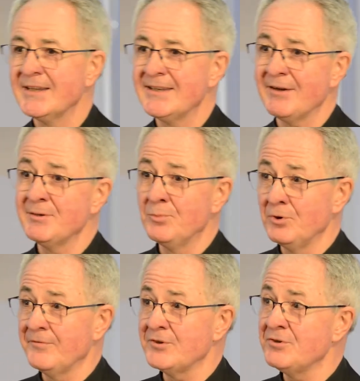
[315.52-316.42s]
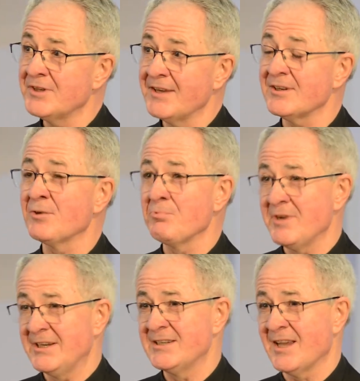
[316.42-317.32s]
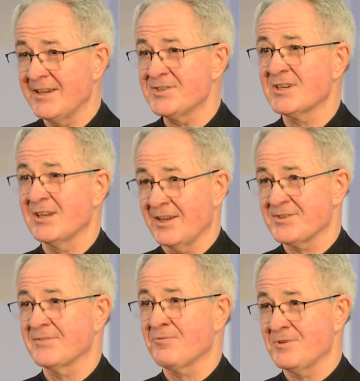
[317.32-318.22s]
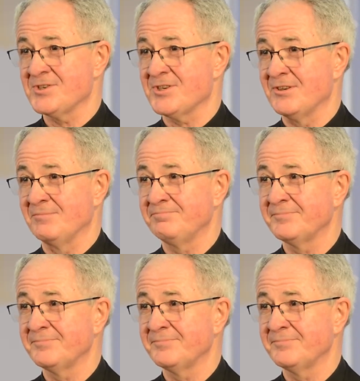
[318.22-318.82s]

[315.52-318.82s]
Now, in Malvern, you get a really nice class of Christian.